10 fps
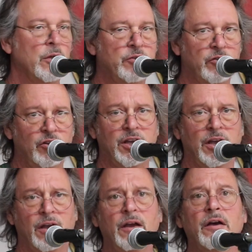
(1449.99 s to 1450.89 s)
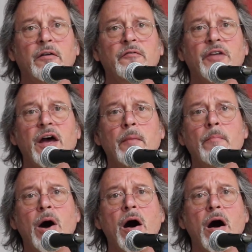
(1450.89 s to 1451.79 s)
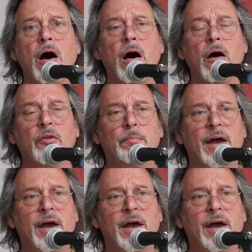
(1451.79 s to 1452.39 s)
Did you give them all the